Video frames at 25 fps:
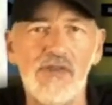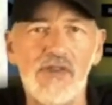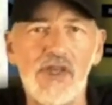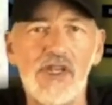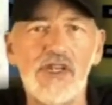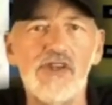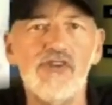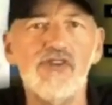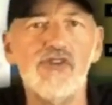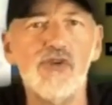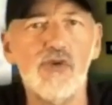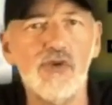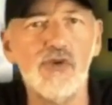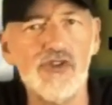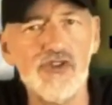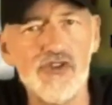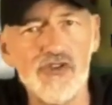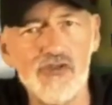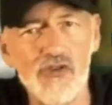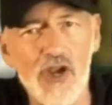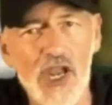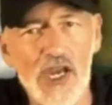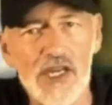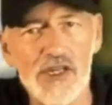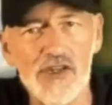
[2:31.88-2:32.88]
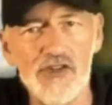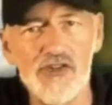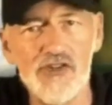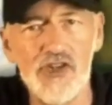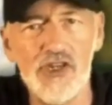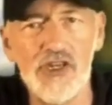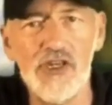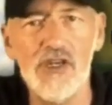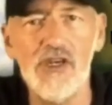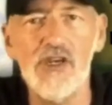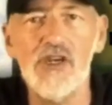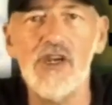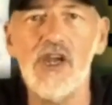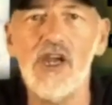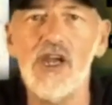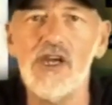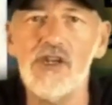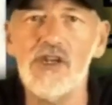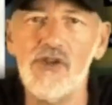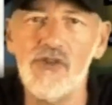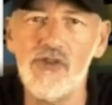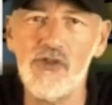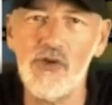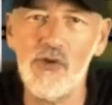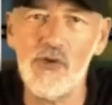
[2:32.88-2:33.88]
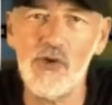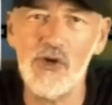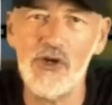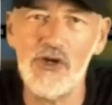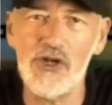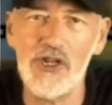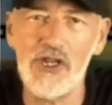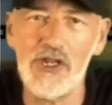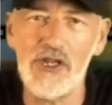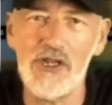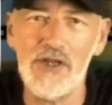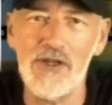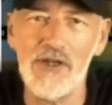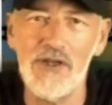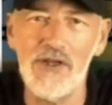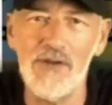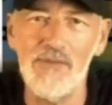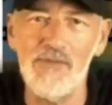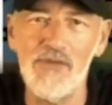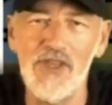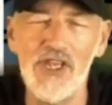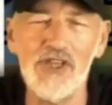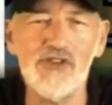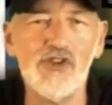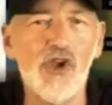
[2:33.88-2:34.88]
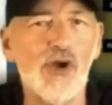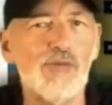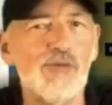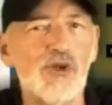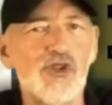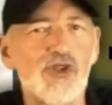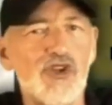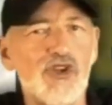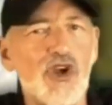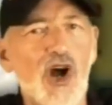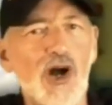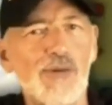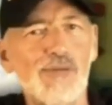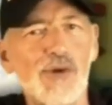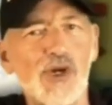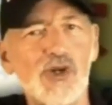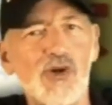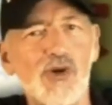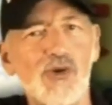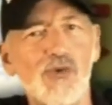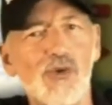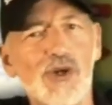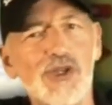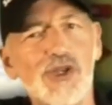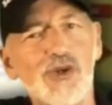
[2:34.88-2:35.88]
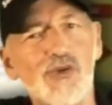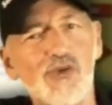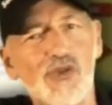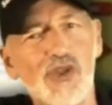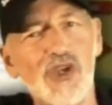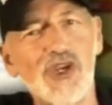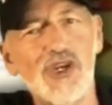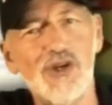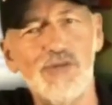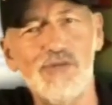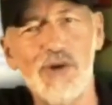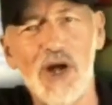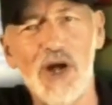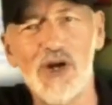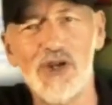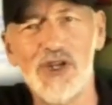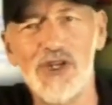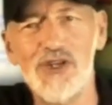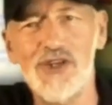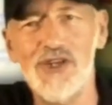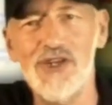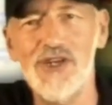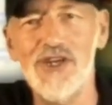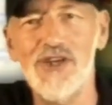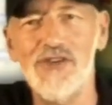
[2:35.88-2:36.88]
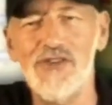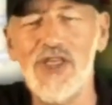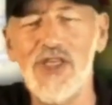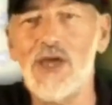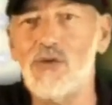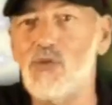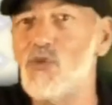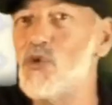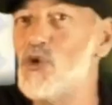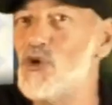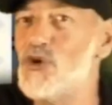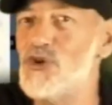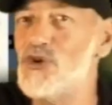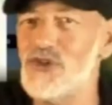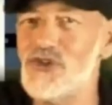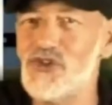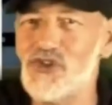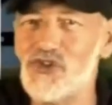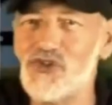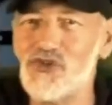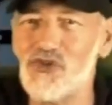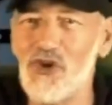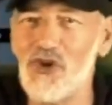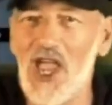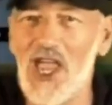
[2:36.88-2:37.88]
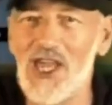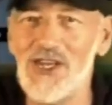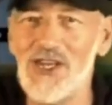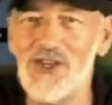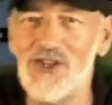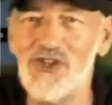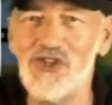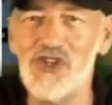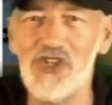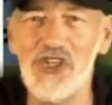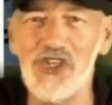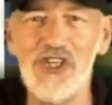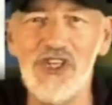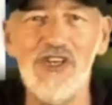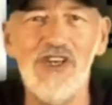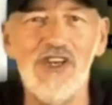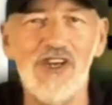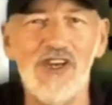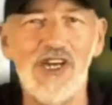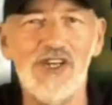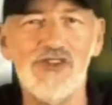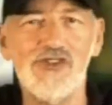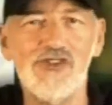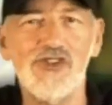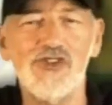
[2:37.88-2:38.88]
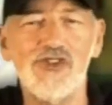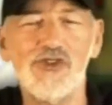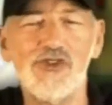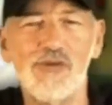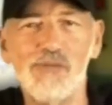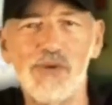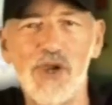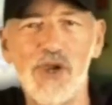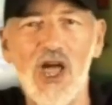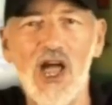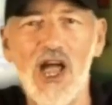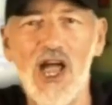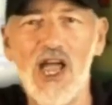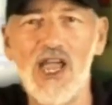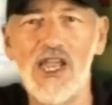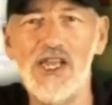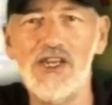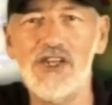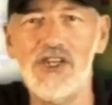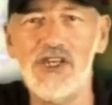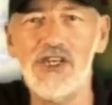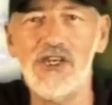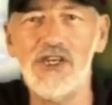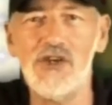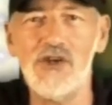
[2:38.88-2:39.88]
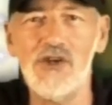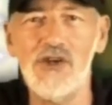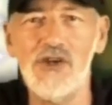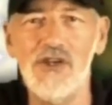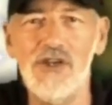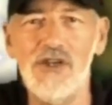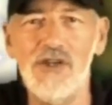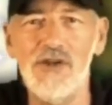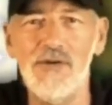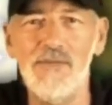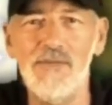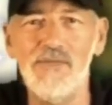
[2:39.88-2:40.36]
that is your strategy and authority. It's almost comical when you think about it, that word strategy as it's applied here.